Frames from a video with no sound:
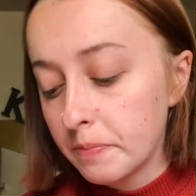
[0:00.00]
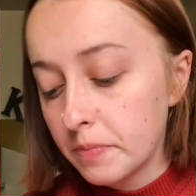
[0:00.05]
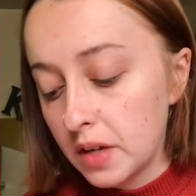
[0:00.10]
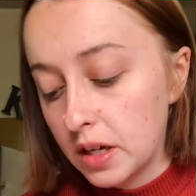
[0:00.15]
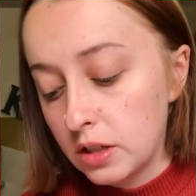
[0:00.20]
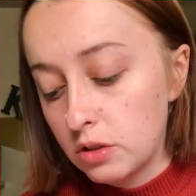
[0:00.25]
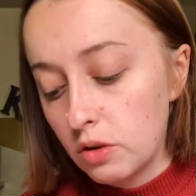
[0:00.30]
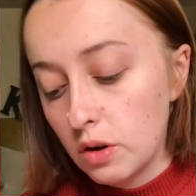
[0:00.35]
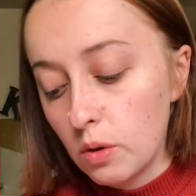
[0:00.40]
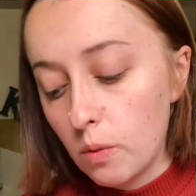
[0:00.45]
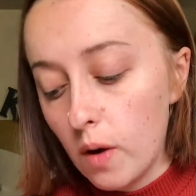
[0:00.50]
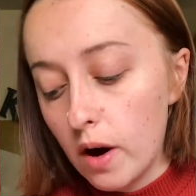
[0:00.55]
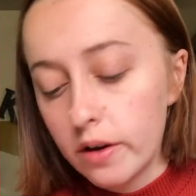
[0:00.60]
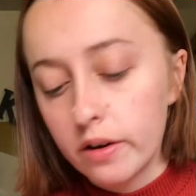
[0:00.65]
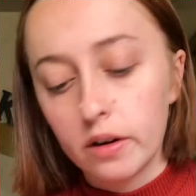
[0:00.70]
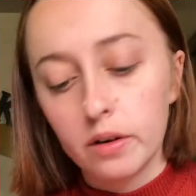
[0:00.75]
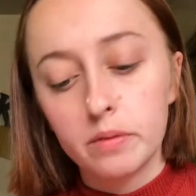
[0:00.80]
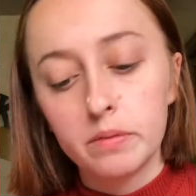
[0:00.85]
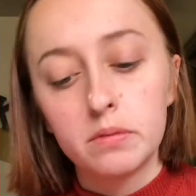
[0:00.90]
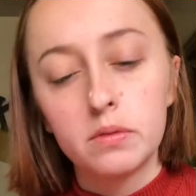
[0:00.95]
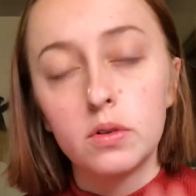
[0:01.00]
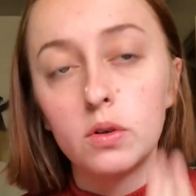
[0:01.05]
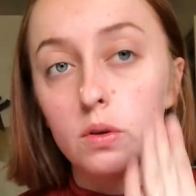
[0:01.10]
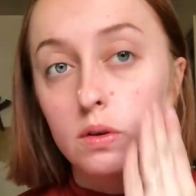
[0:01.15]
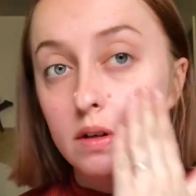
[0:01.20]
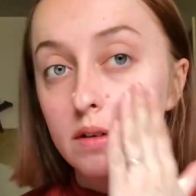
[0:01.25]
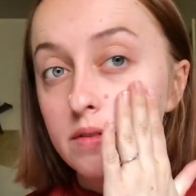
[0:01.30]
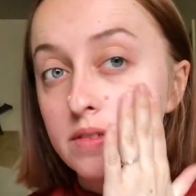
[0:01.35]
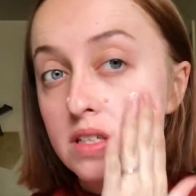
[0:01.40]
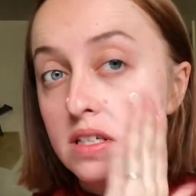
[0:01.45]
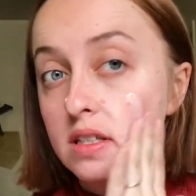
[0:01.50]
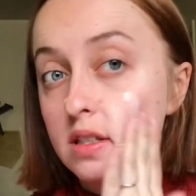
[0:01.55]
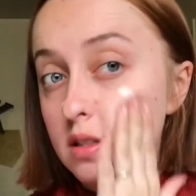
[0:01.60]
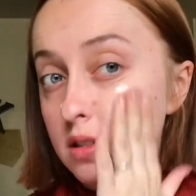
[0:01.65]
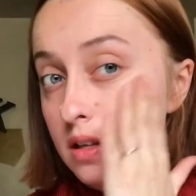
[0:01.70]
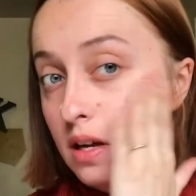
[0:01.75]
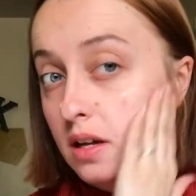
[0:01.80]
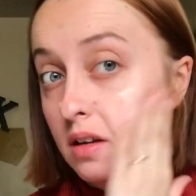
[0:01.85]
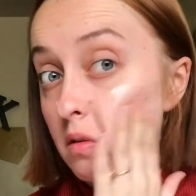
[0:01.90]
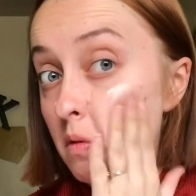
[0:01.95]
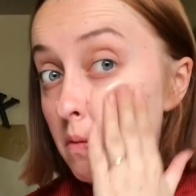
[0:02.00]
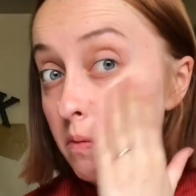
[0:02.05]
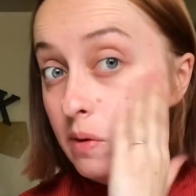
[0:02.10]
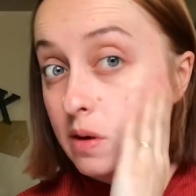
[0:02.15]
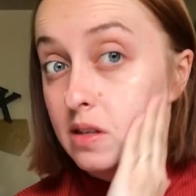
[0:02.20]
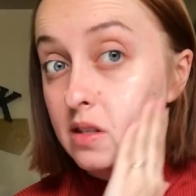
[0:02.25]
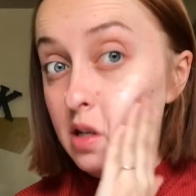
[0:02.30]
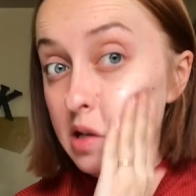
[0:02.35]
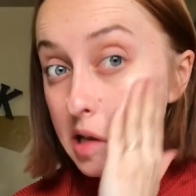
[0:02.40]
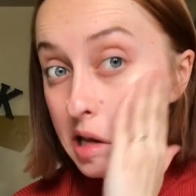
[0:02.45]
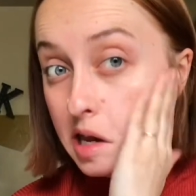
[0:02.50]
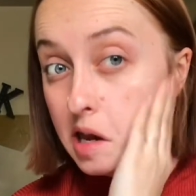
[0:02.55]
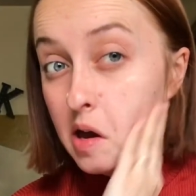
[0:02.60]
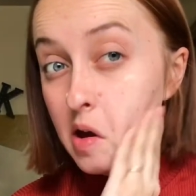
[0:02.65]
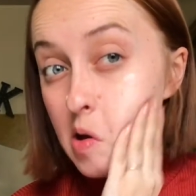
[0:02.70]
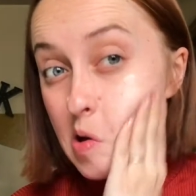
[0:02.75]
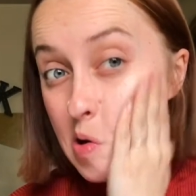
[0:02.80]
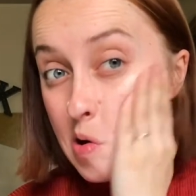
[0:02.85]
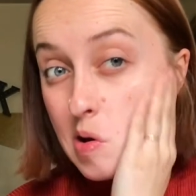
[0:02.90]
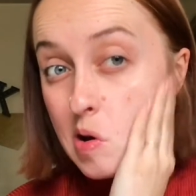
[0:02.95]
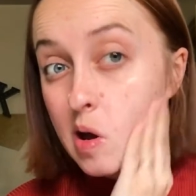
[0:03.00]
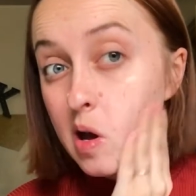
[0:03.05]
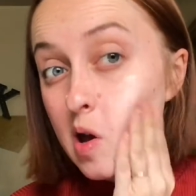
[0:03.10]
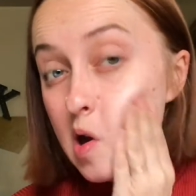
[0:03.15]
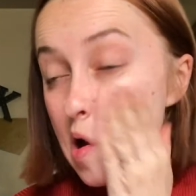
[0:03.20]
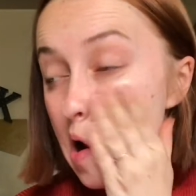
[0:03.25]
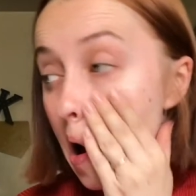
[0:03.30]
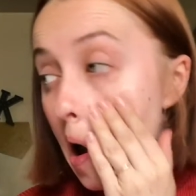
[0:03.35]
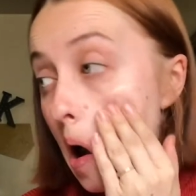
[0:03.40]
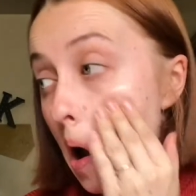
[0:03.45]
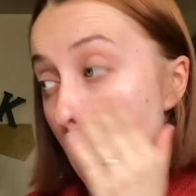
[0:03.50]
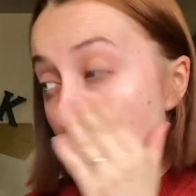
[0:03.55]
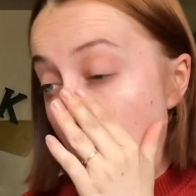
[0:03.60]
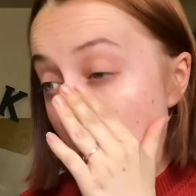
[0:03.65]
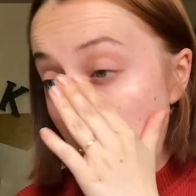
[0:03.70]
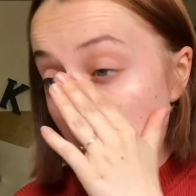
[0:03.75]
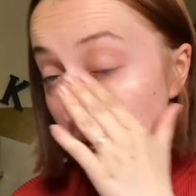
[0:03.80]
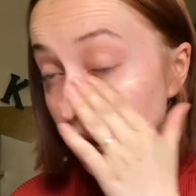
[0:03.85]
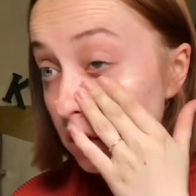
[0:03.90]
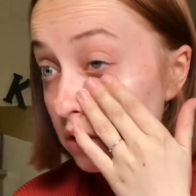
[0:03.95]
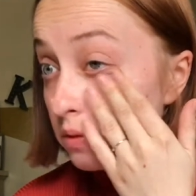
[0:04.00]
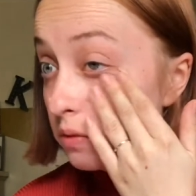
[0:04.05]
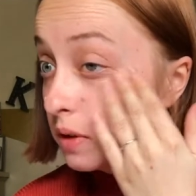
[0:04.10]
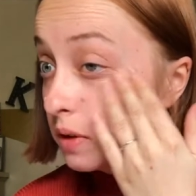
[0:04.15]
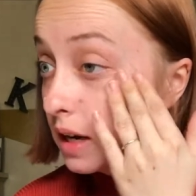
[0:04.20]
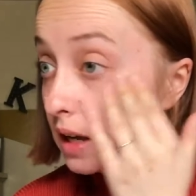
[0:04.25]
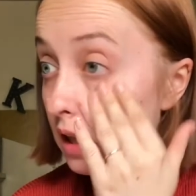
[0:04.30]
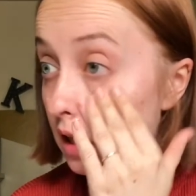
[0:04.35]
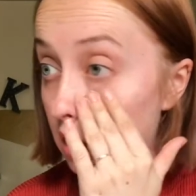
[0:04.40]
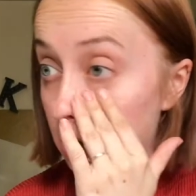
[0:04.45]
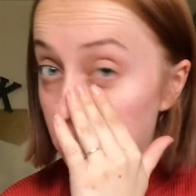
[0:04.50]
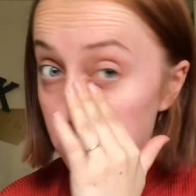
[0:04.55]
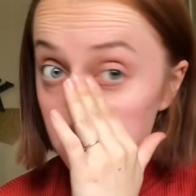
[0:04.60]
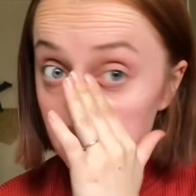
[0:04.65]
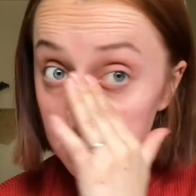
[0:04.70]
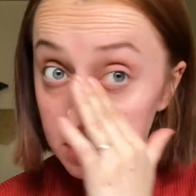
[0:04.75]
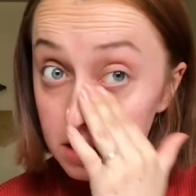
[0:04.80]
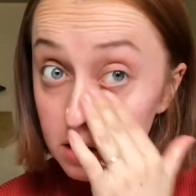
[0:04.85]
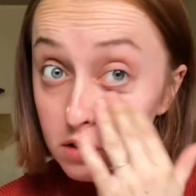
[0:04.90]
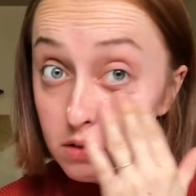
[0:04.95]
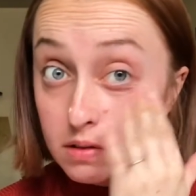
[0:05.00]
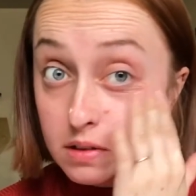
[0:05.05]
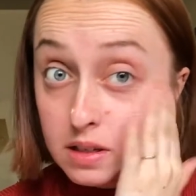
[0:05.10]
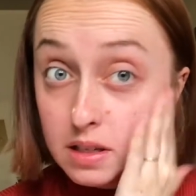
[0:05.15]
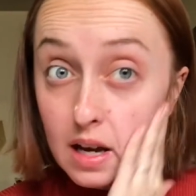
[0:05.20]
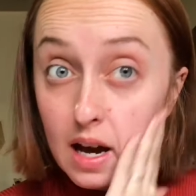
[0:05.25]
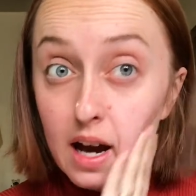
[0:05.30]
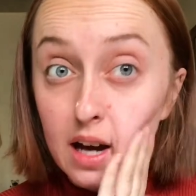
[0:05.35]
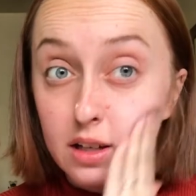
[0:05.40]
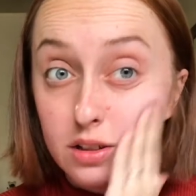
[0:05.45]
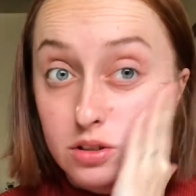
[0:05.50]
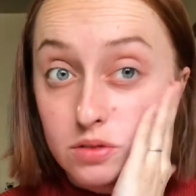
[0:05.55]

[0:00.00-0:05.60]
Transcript: drink water or I've seen the sun recently. And in reality, I